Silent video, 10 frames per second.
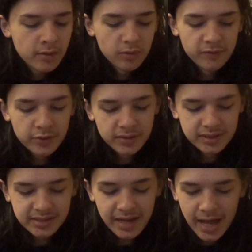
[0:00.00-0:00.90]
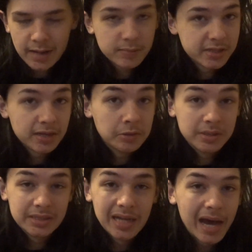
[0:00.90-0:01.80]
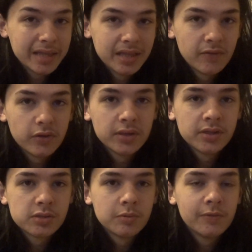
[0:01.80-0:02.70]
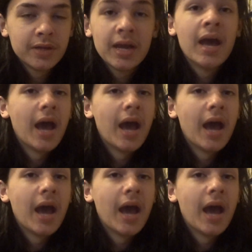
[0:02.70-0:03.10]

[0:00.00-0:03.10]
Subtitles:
review that said Adam Sandler is God level in this movie.